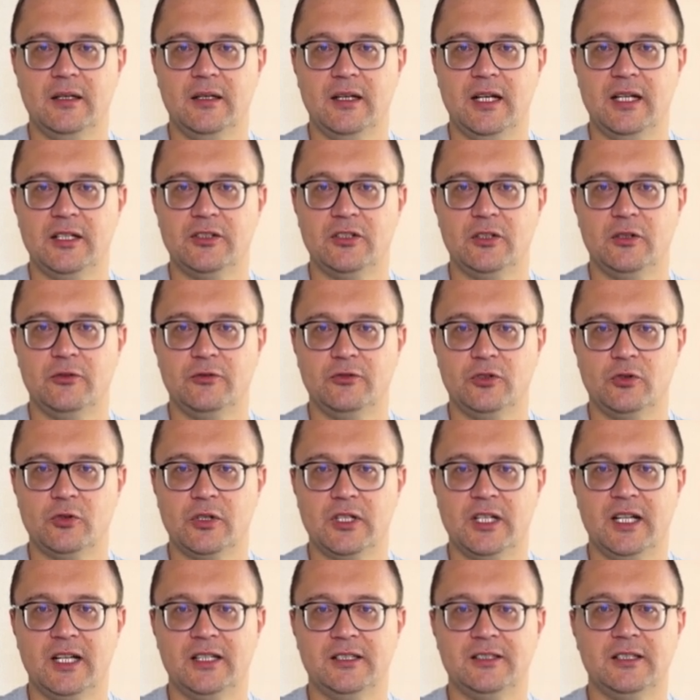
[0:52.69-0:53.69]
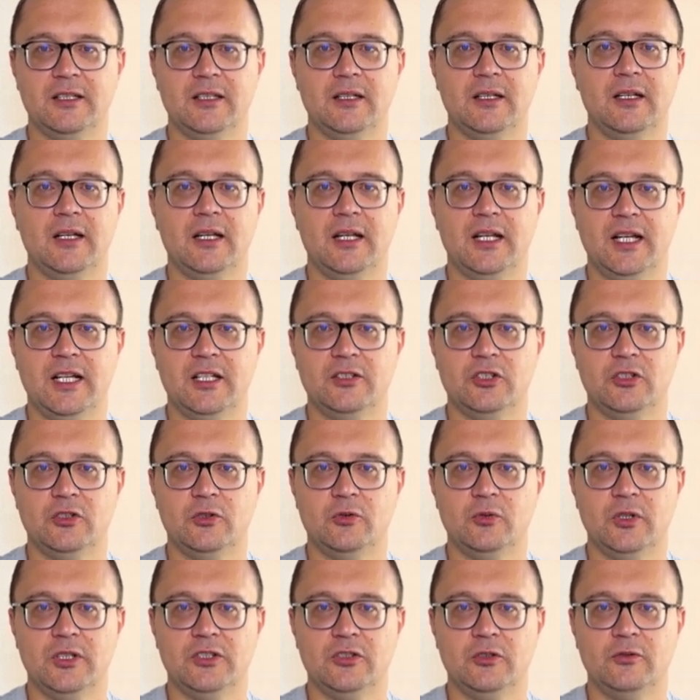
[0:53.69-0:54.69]
like sulfuric acid,
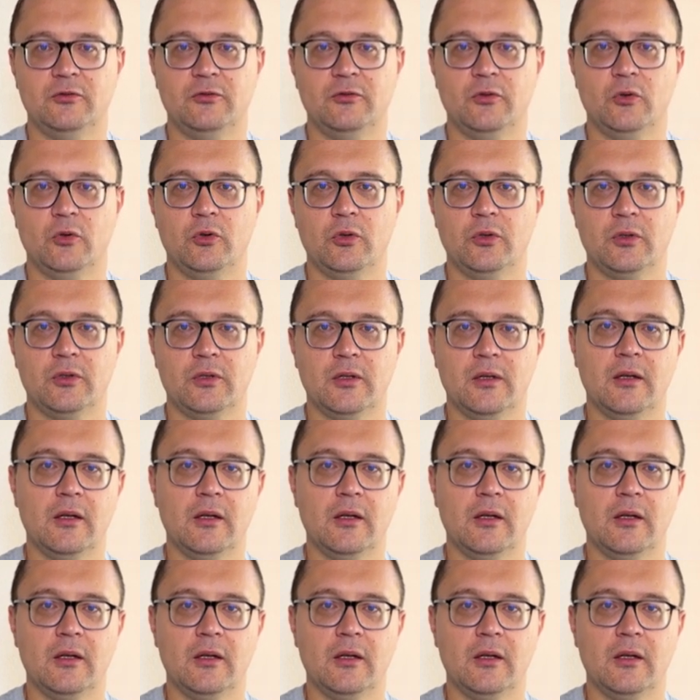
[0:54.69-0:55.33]
H2SO4,